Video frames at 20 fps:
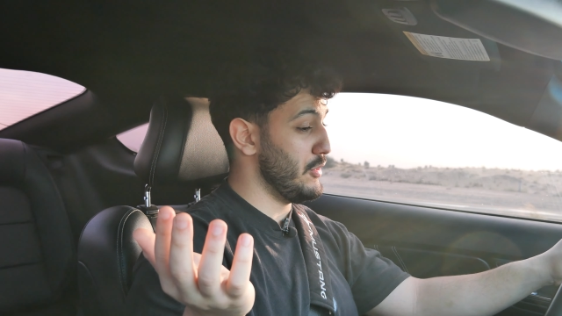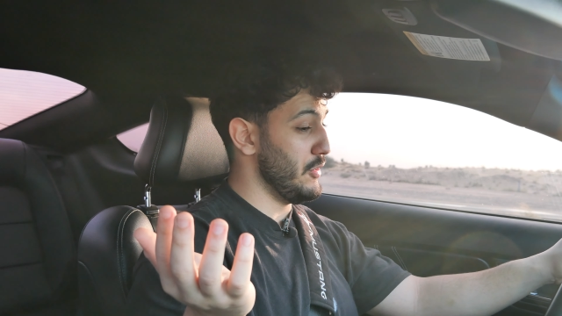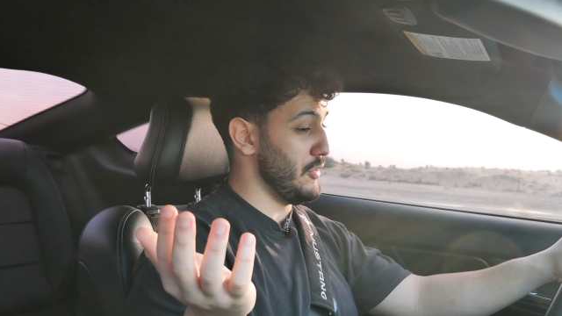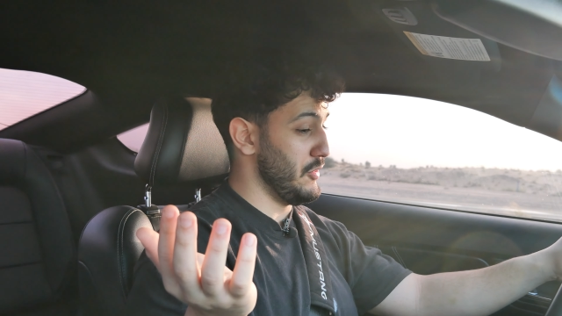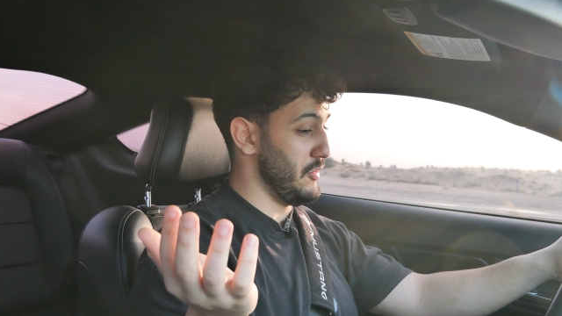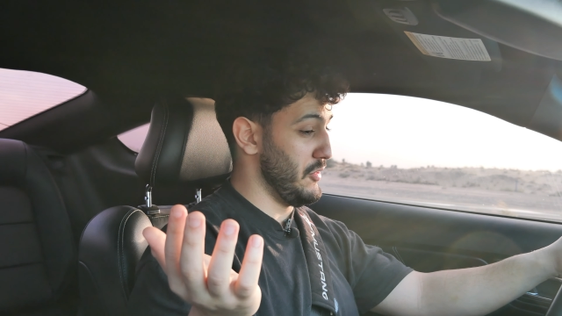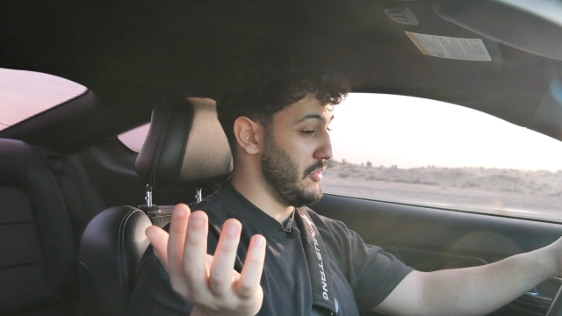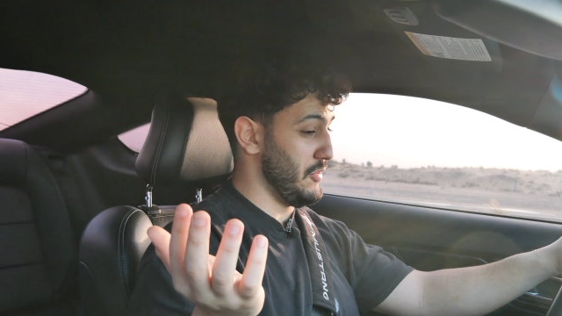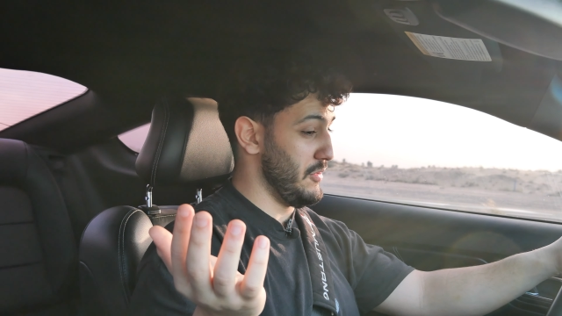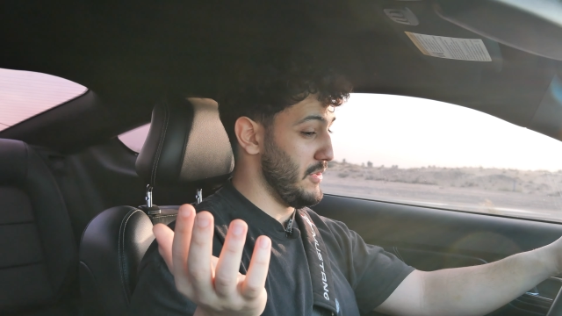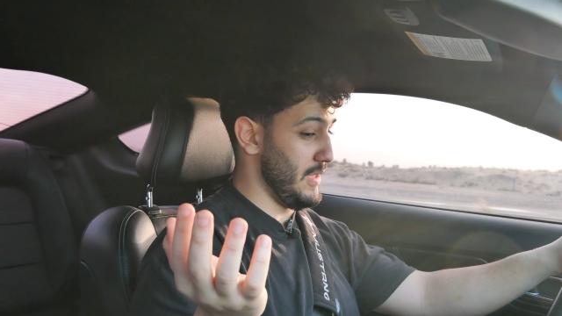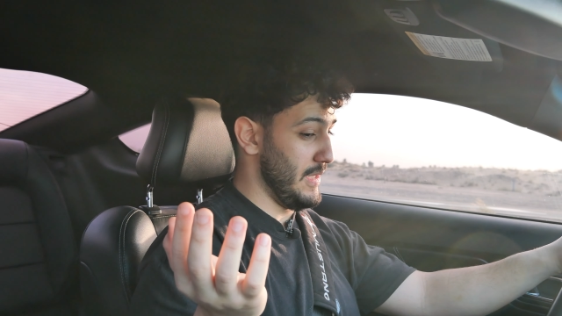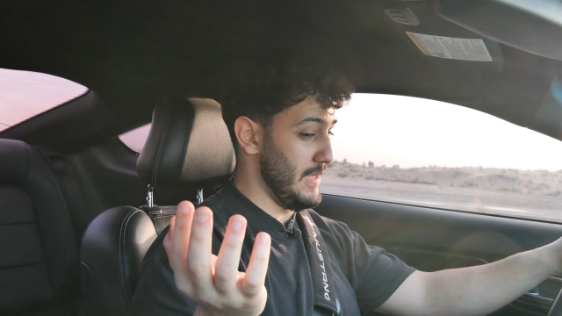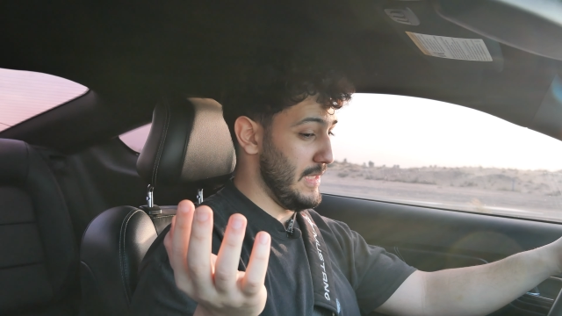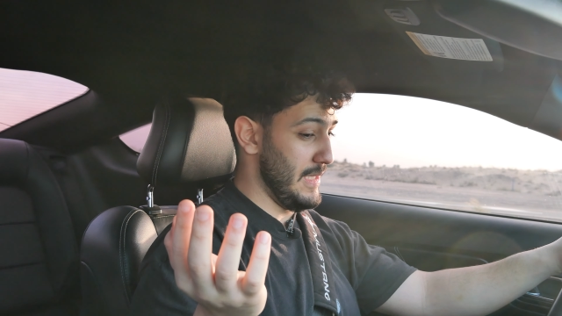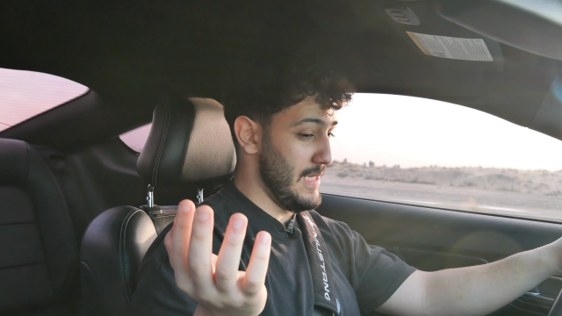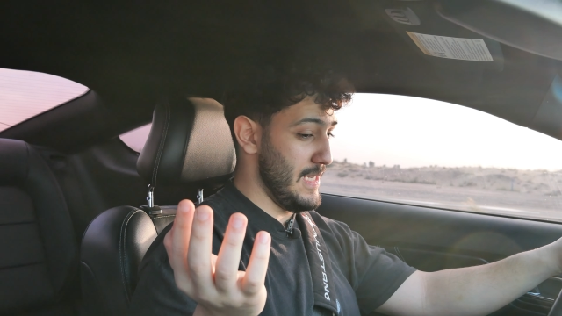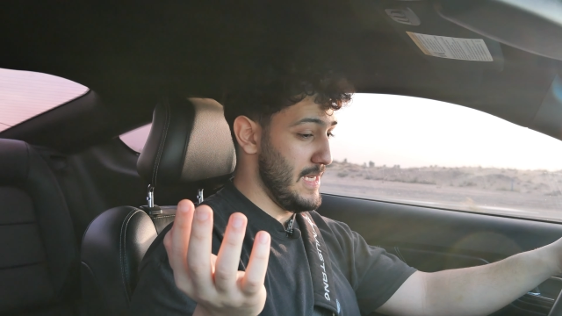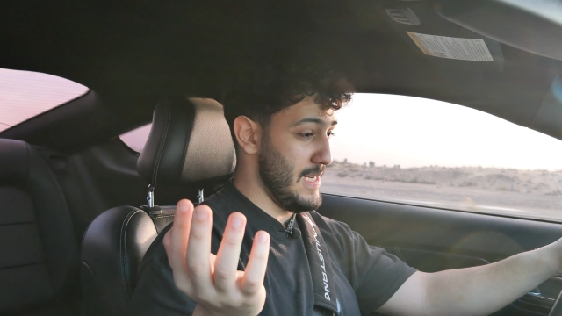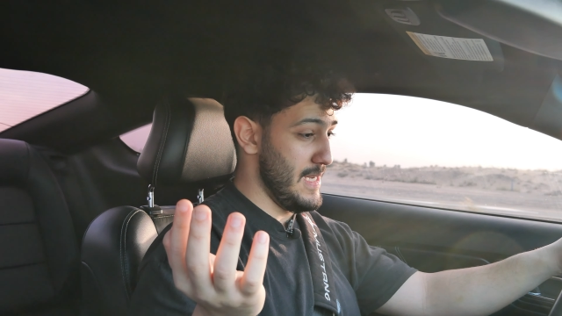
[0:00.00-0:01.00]
just
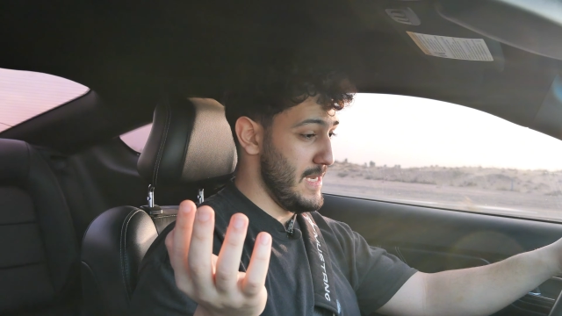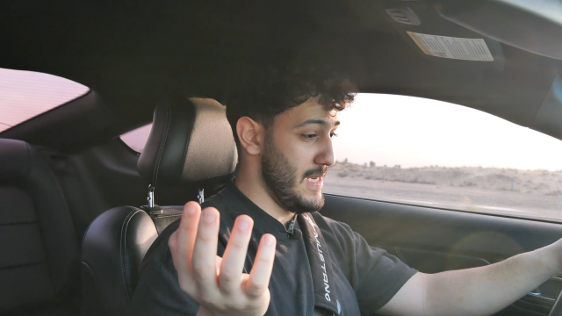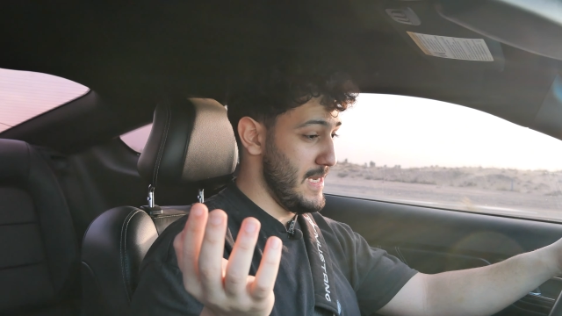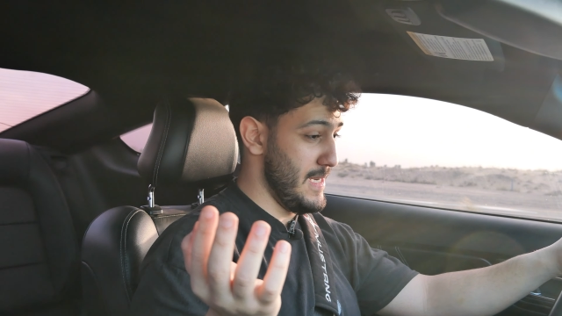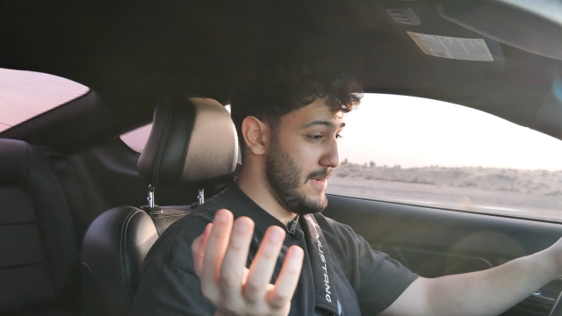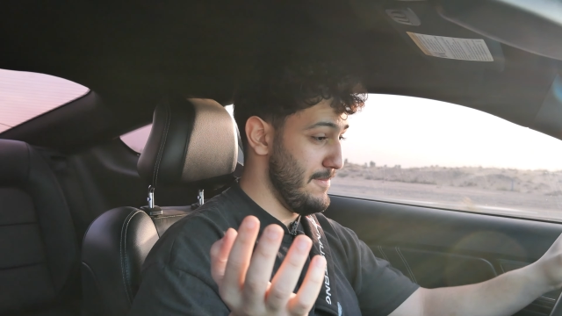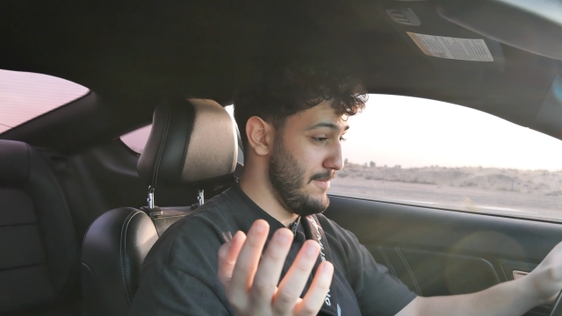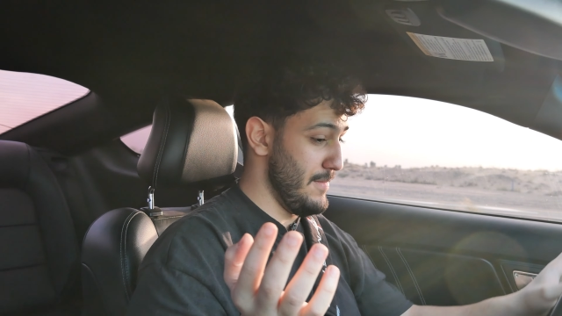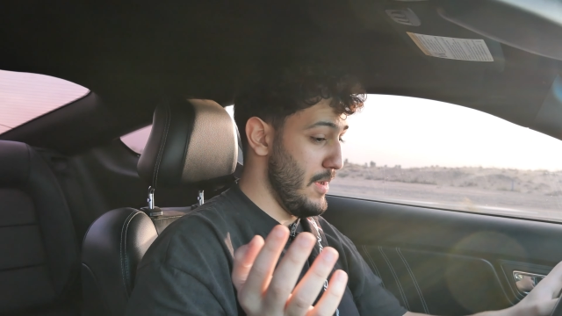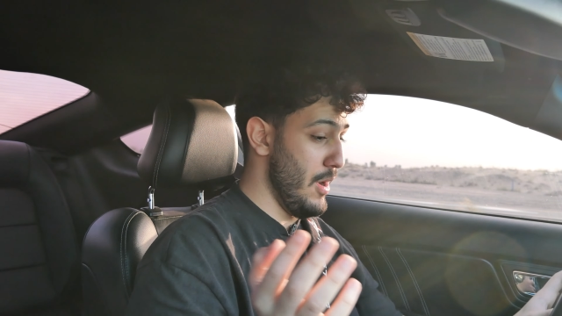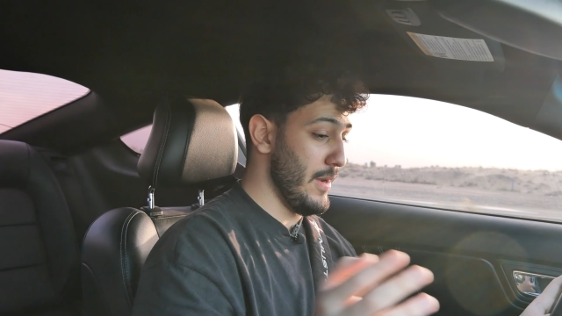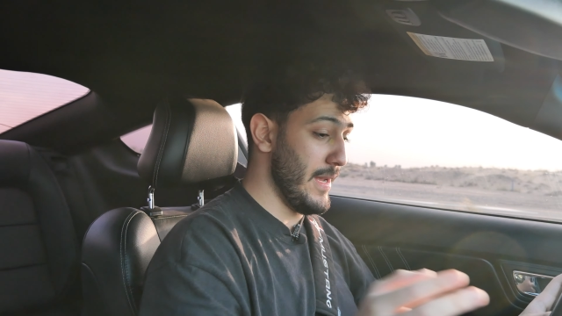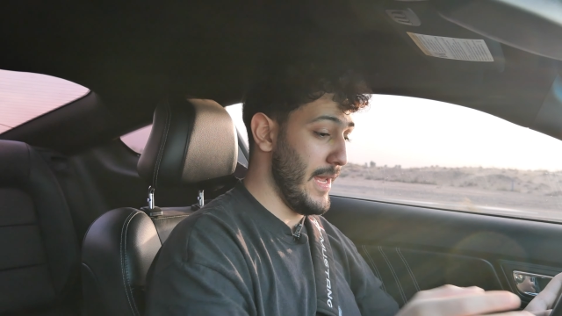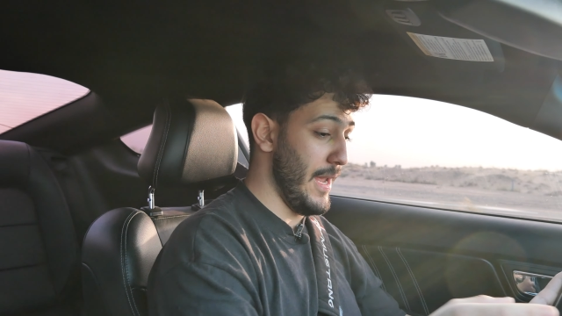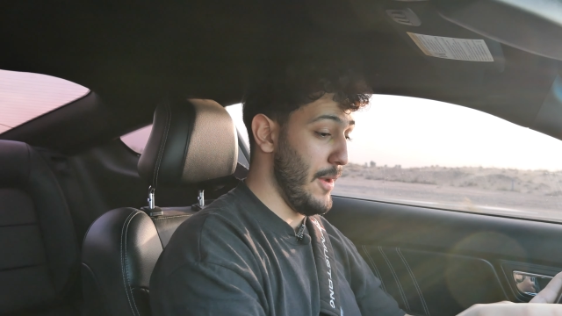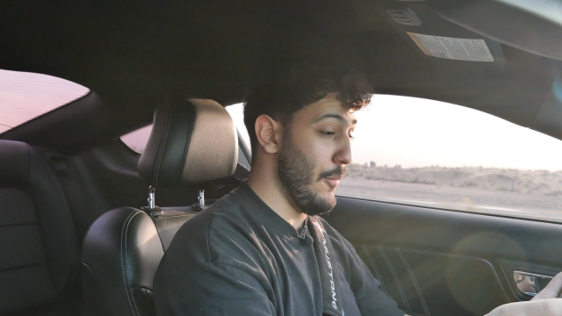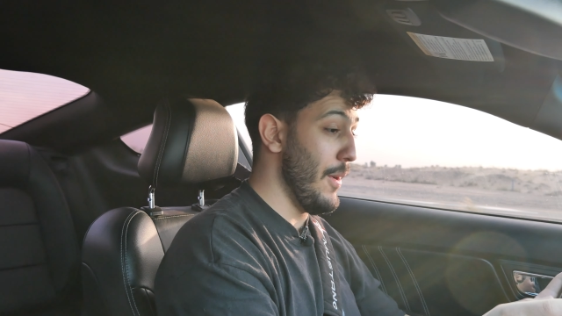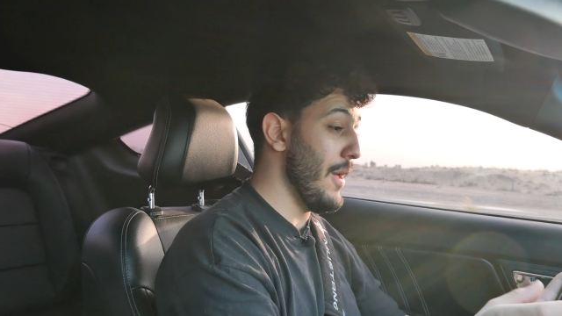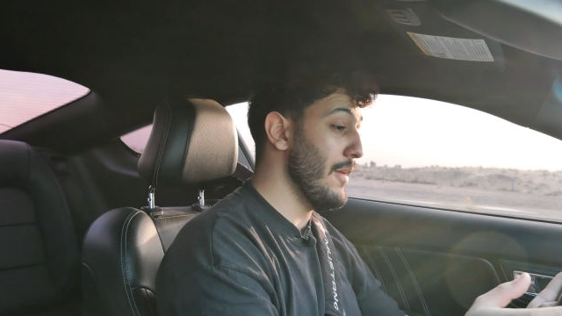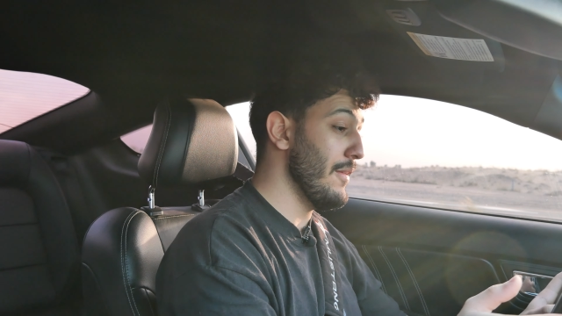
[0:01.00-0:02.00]
Okay,